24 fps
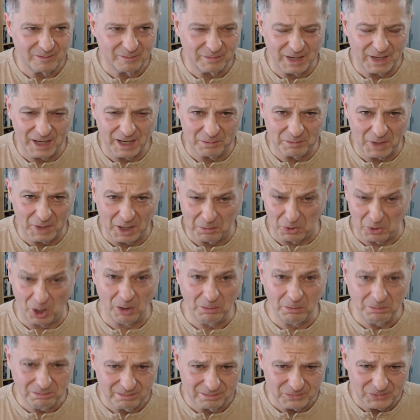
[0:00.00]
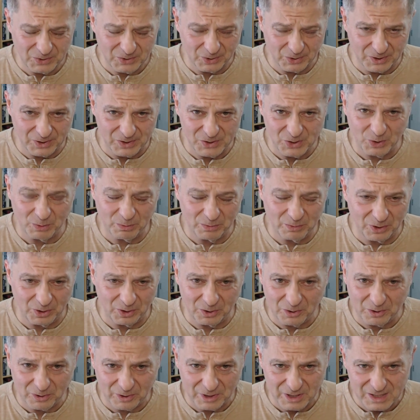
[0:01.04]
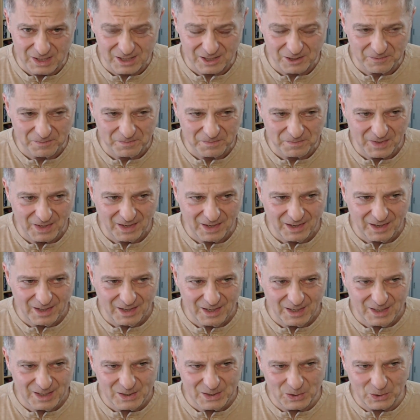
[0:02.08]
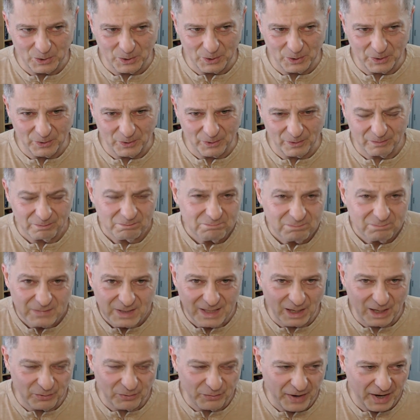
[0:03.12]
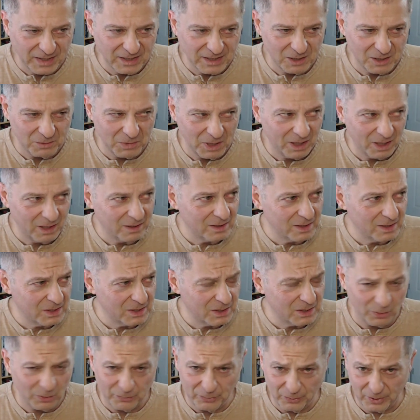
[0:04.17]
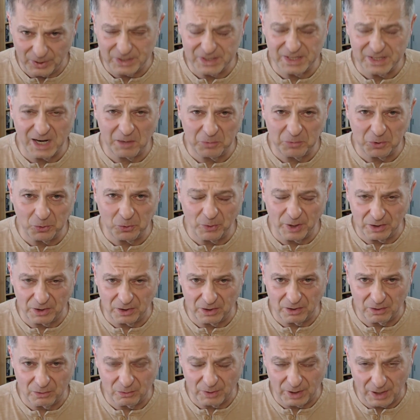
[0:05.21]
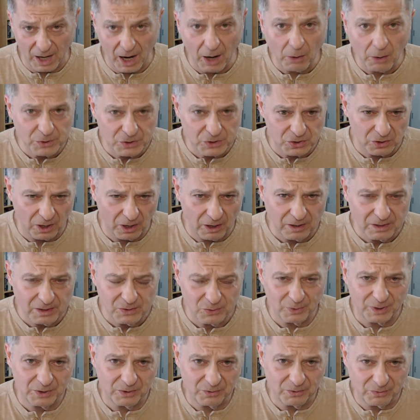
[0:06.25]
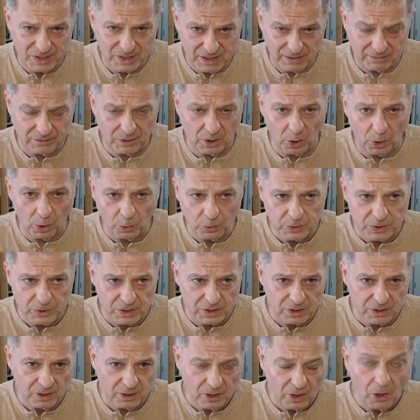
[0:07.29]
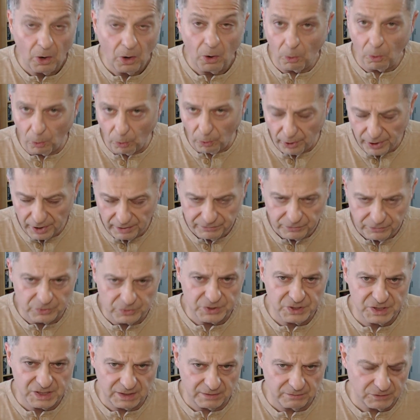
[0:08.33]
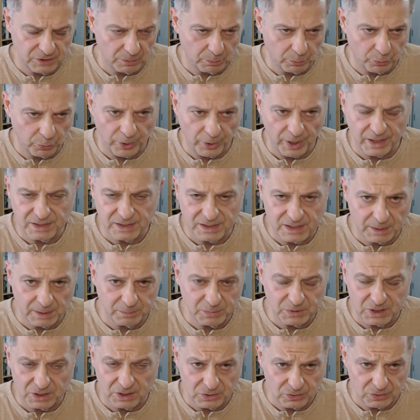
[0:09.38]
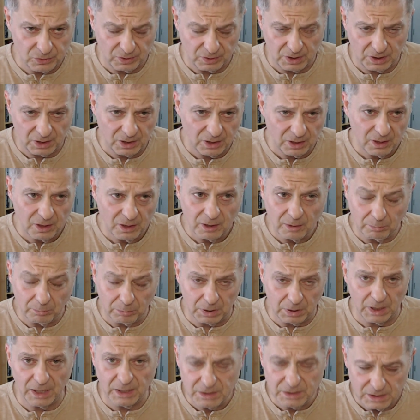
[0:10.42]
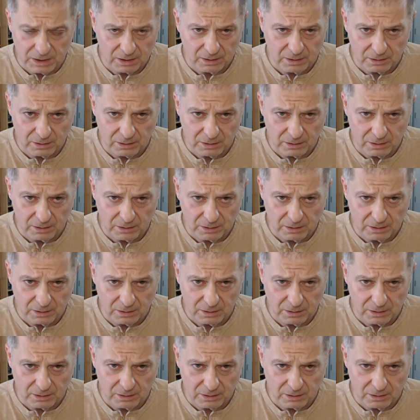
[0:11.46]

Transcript: by my mom to consume the Eucharist. So it affected me. So, for example, when I was taught, when you receive the host, or if you receive the bread dipped into the blood,